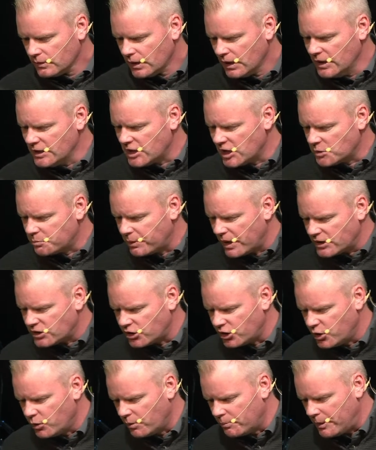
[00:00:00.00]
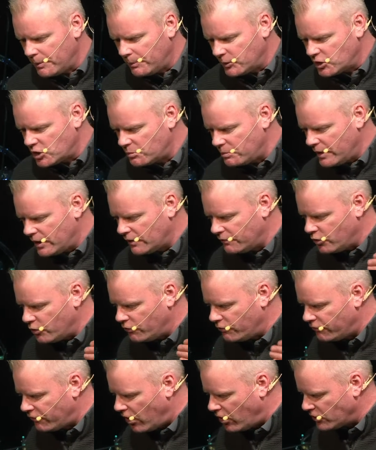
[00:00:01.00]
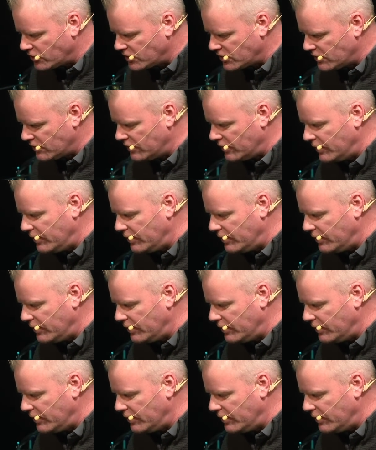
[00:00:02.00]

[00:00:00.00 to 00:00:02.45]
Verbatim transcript: He says, Blessed are you when people speak of you falsely.